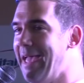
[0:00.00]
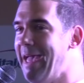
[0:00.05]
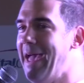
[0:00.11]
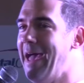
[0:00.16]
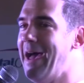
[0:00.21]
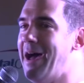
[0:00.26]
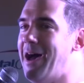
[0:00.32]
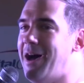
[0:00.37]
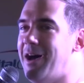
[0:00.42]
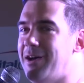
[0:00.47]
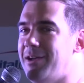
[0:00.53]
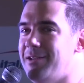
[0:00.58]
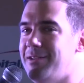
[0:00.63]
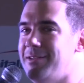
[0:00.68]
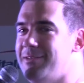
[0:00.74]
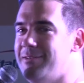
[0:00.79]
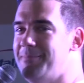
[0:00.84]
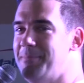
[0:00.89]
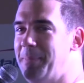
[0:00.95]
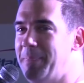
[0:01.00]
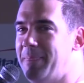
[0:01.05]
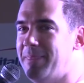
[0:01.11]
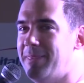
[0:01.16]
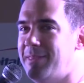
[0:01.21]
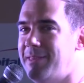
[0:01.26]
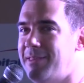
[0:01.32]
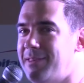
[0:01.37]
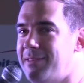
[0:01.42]
Yeah.
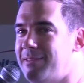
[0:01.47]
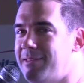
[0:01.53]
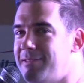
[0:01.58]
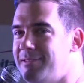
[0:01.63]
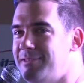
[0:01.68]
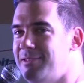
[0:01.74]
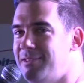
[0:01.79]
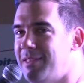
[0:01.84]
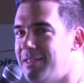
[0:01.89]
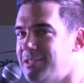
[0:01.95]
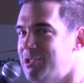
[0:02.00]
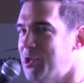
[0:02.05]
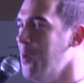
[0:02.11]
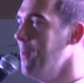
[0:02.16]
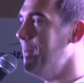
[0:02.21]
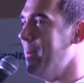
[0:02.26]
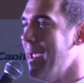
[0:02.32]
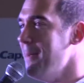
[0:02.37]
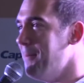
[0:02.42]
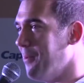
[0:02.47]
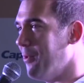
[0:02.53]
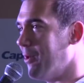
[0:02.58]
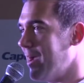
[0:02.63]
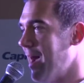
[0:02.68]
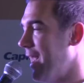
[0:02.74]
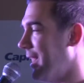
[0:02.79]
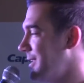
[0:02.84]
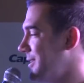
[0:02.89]
I mean, Two
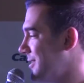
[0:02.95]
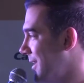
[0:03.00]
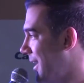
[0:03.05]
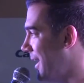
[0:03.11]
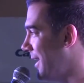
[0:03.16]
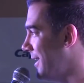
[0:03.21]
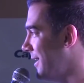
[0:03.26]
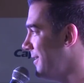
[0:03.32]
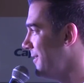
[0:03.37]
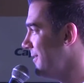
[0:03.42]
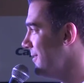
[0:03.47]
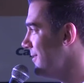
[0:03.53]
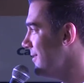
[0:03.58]
people got excited.